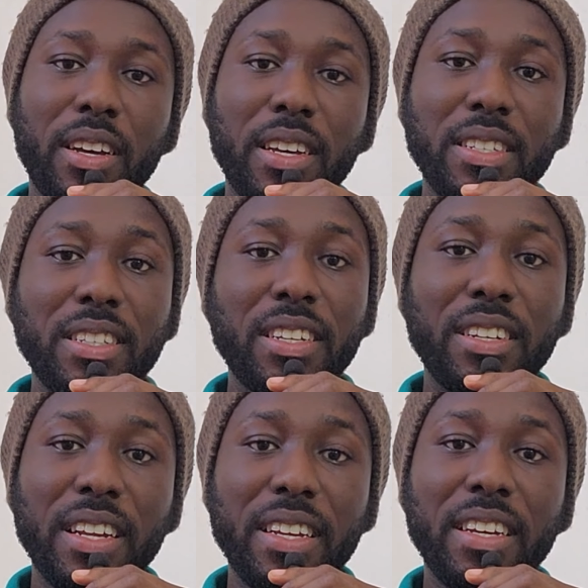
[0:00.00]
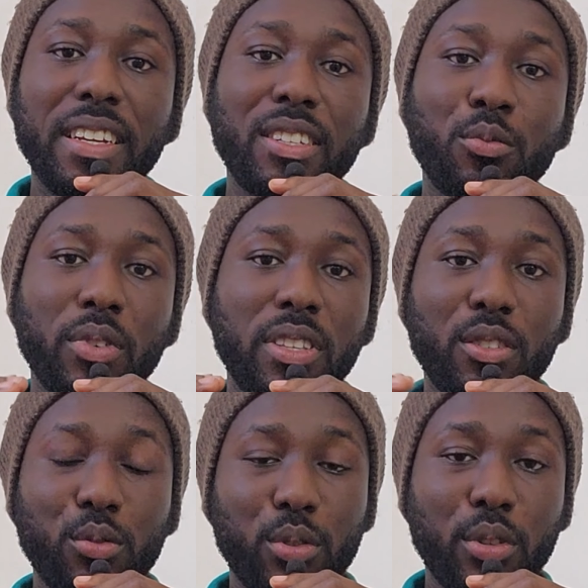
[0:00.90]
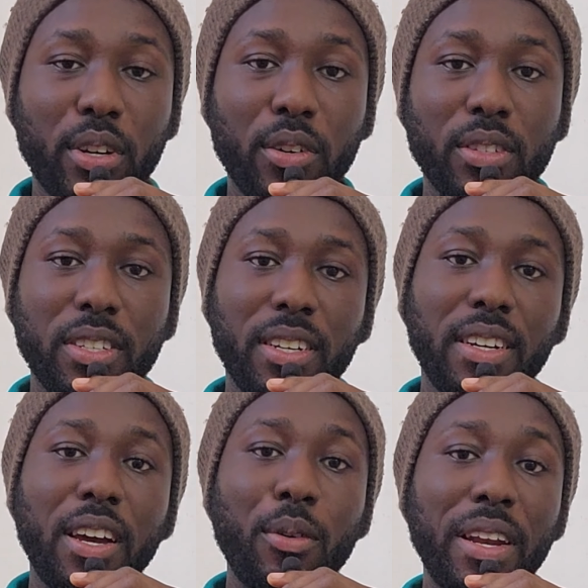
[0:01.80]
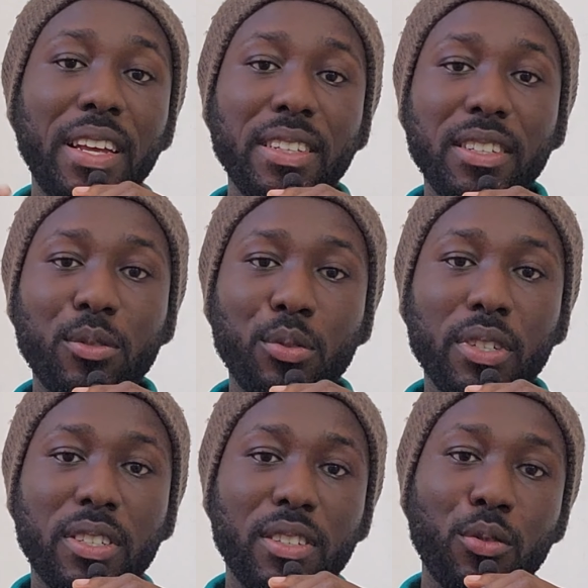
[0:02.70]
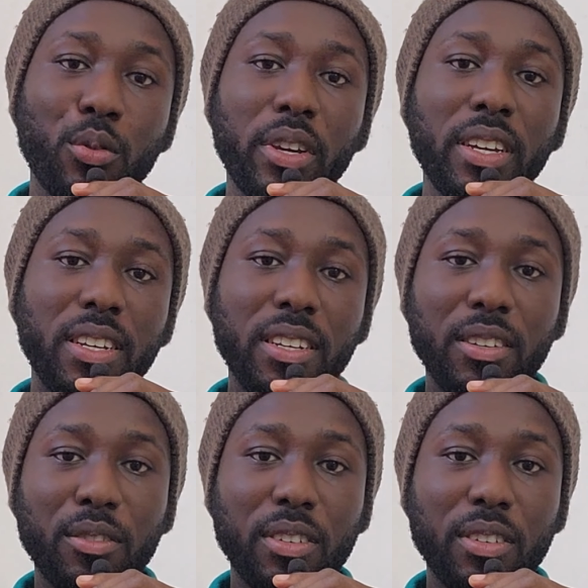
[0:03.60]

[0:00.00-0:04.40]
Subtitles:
I started learning it with tutorials, and how I learned it was going